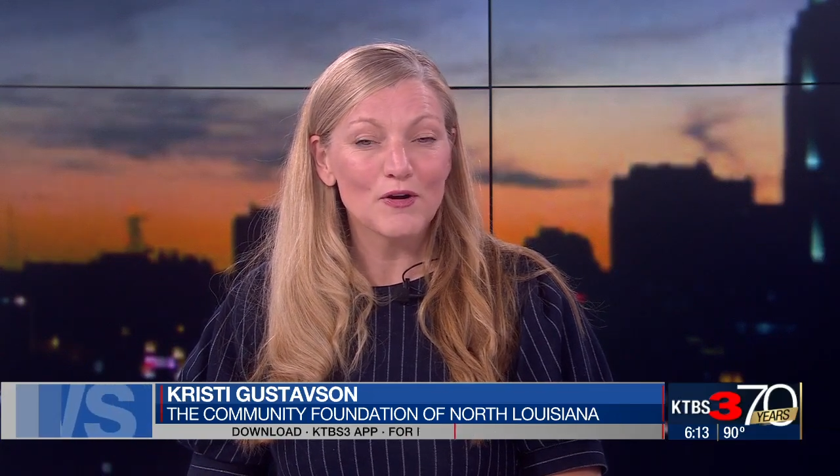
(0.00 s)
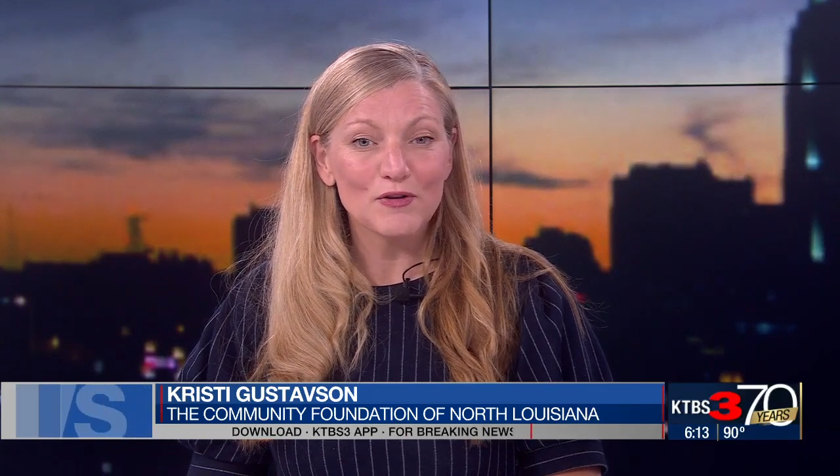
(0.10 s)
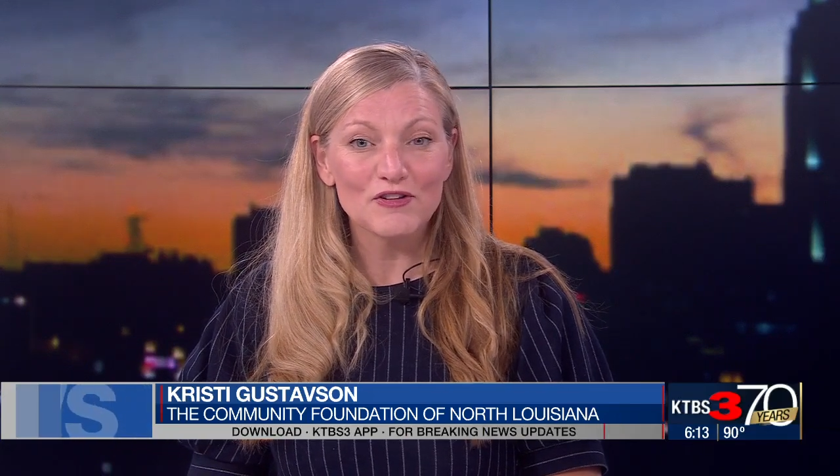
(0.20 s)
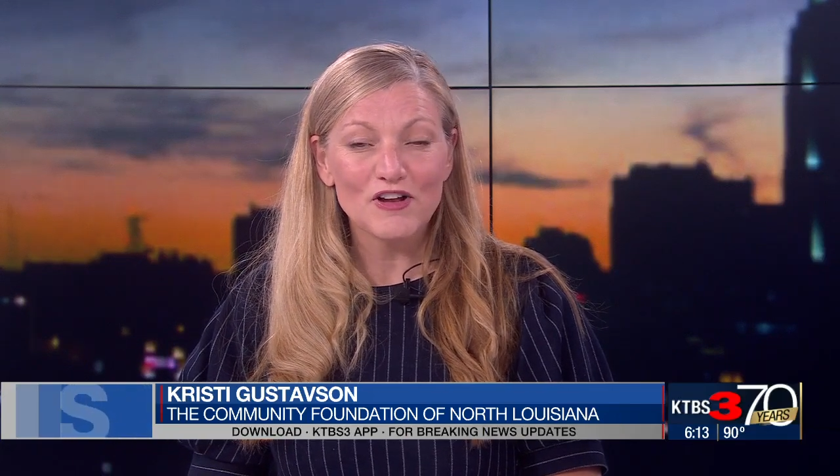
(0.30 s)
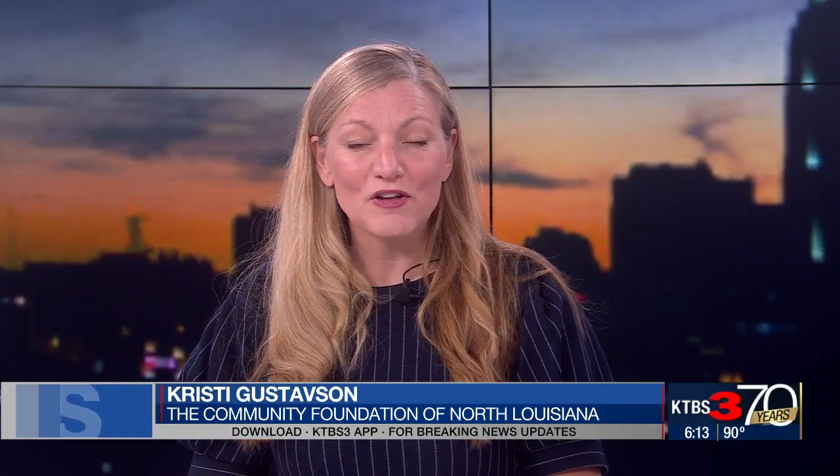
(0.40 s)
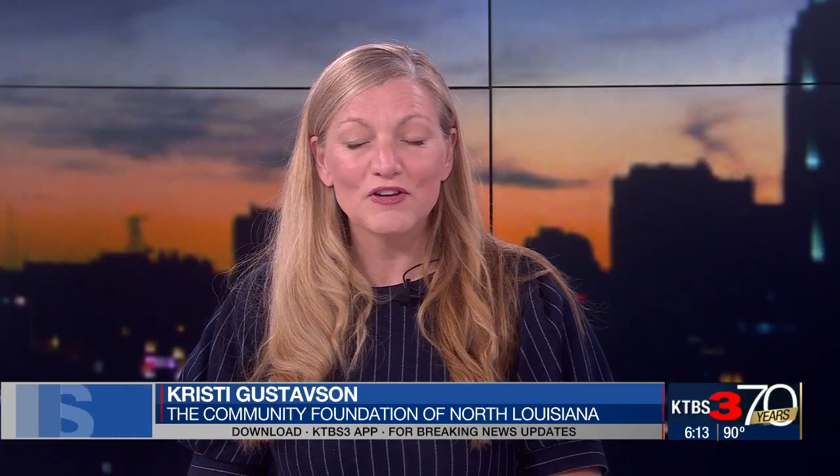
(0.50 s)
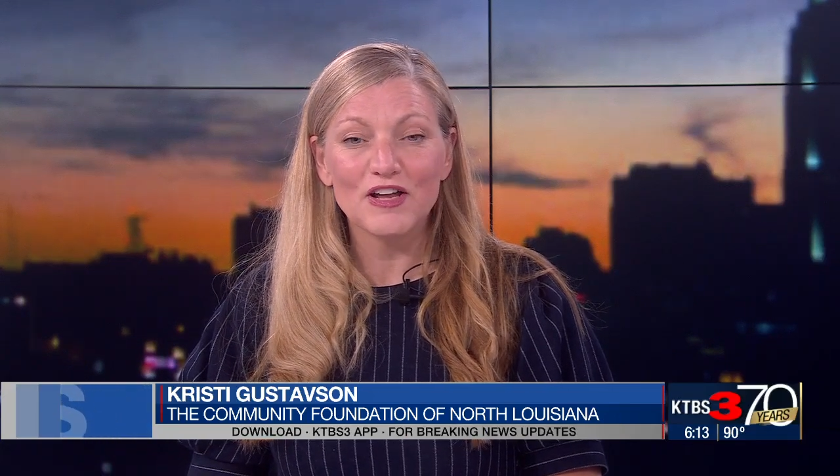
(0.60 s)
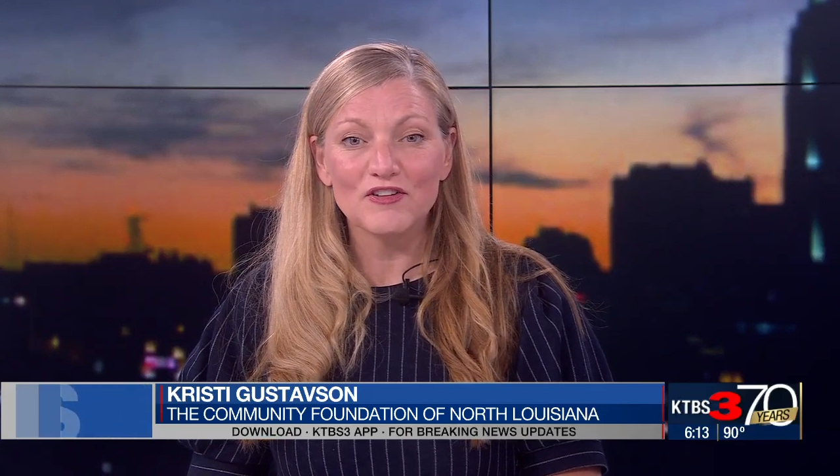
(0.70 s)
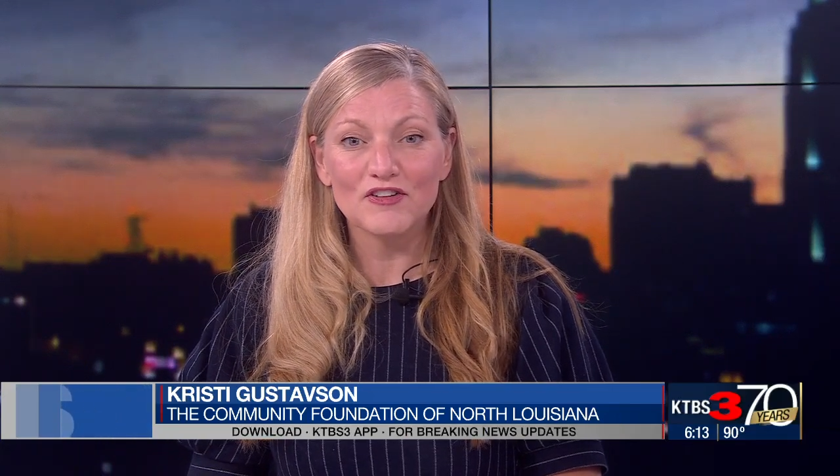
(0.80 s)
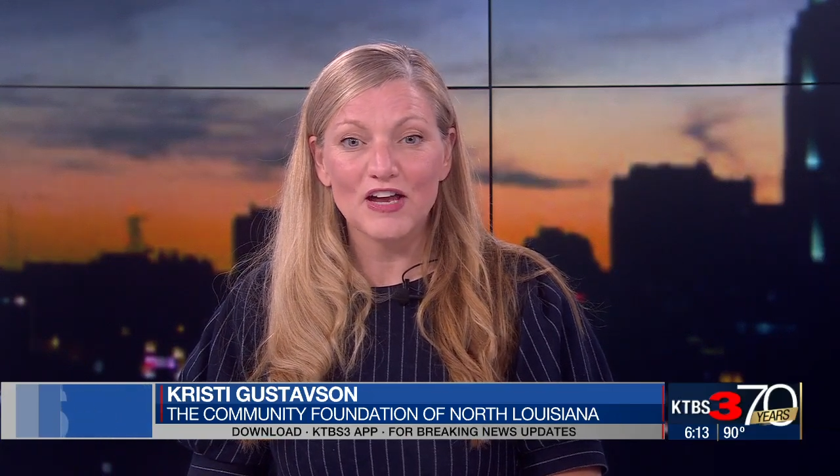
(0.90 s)
an early
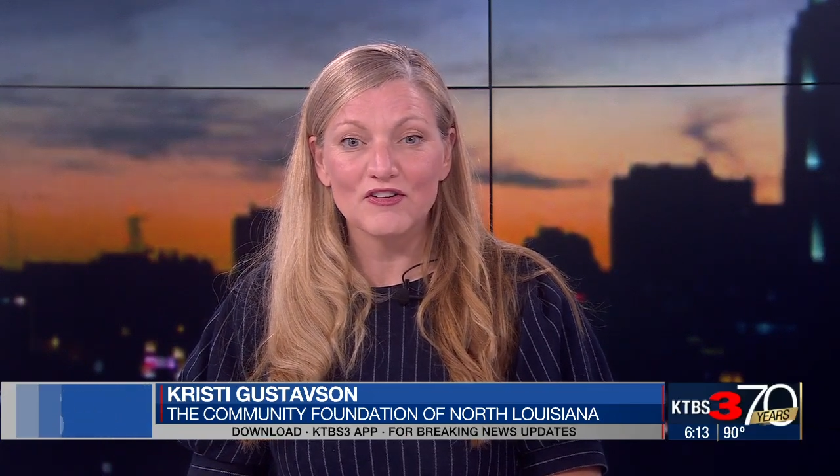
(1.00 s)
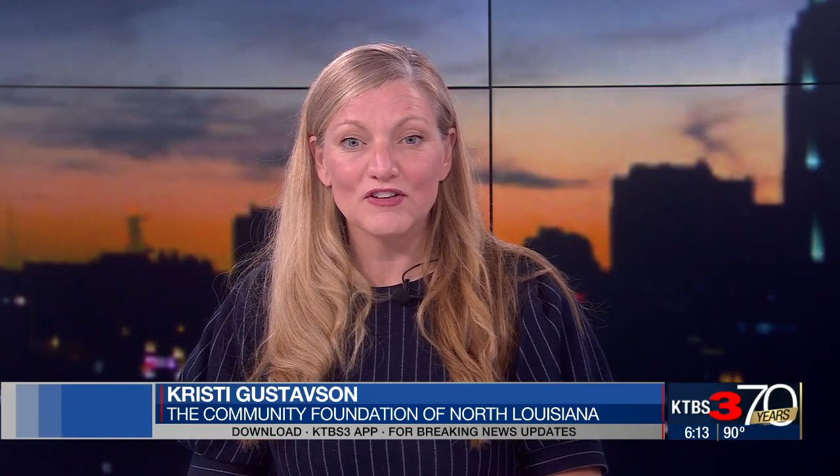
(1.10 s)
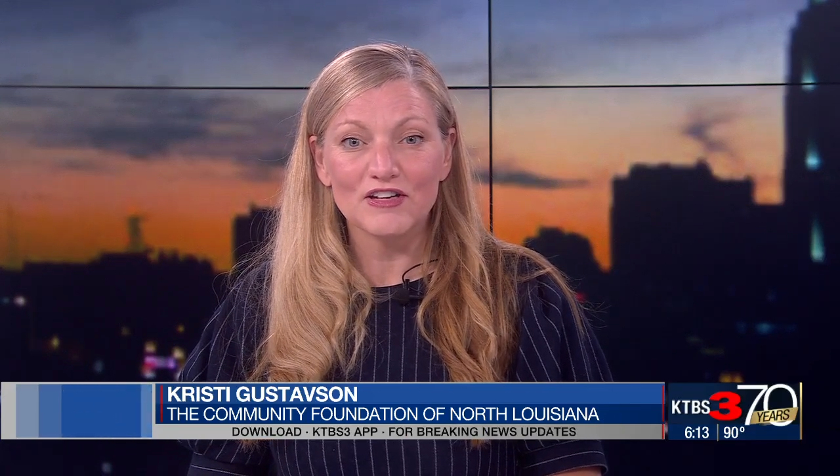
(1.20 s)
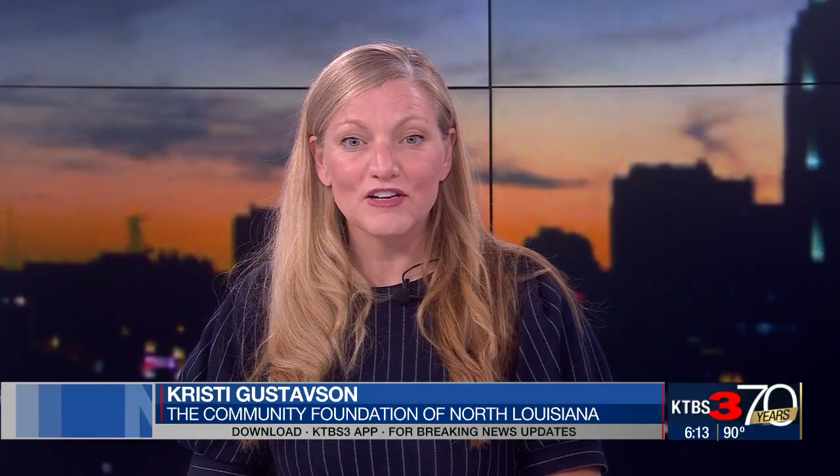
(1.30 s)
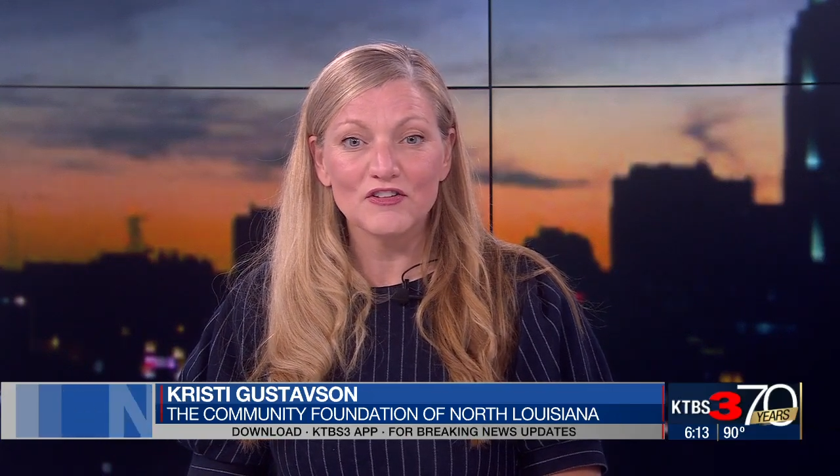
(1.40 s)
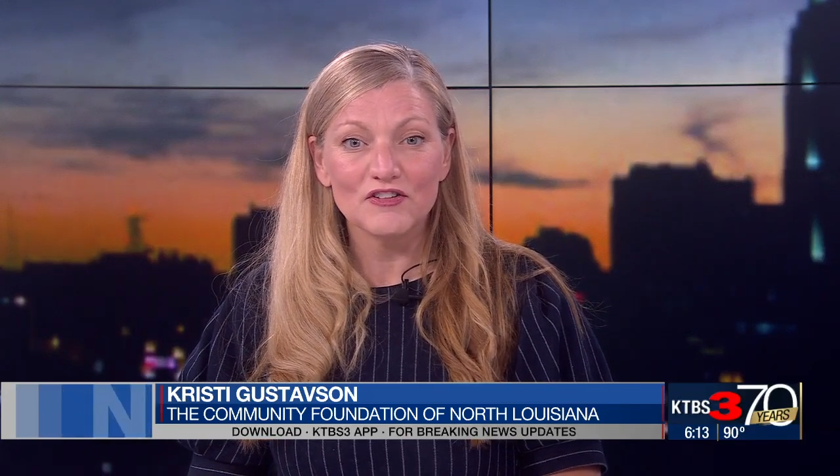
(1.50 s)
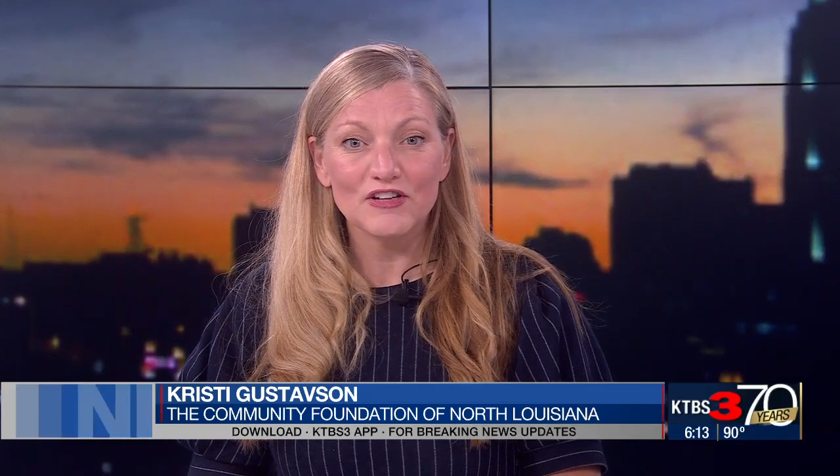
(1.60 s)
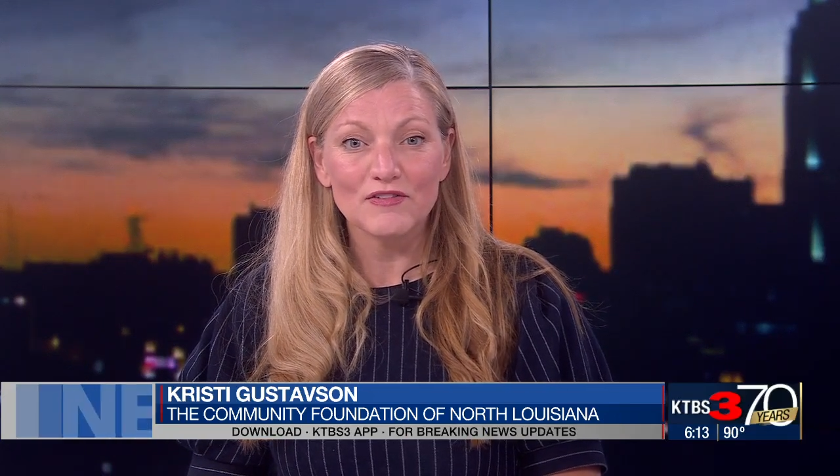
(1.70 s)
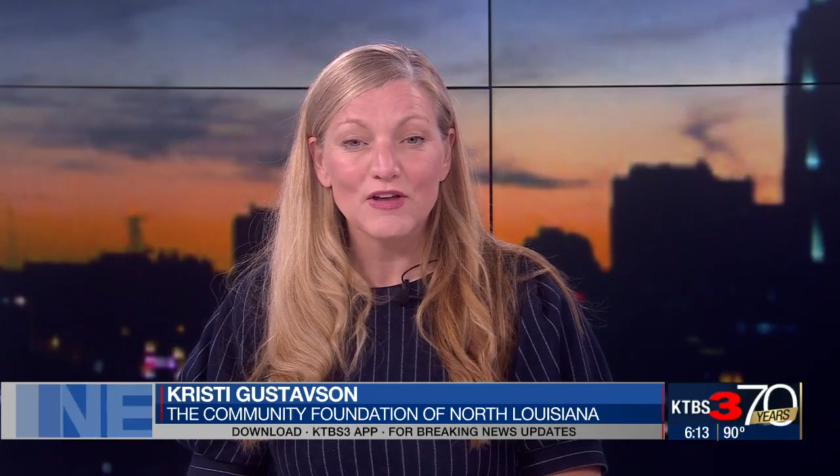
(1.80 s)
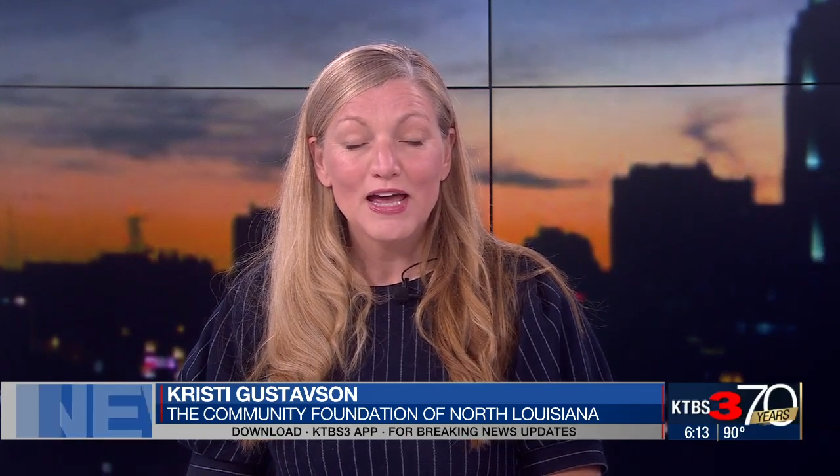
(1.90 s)
childhood education
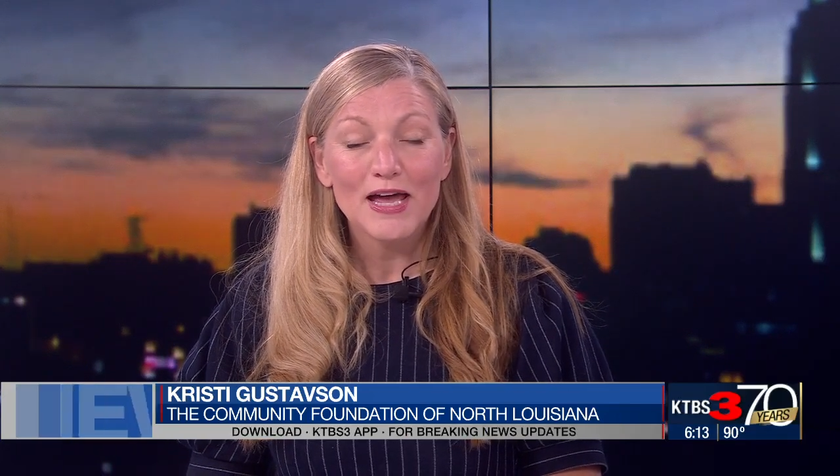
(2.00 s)
initiative.